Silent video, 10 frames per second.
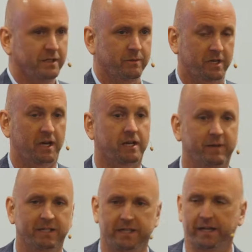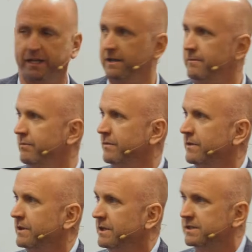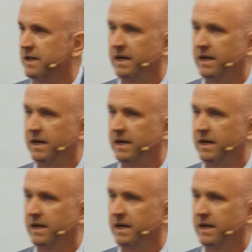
we talk about data, is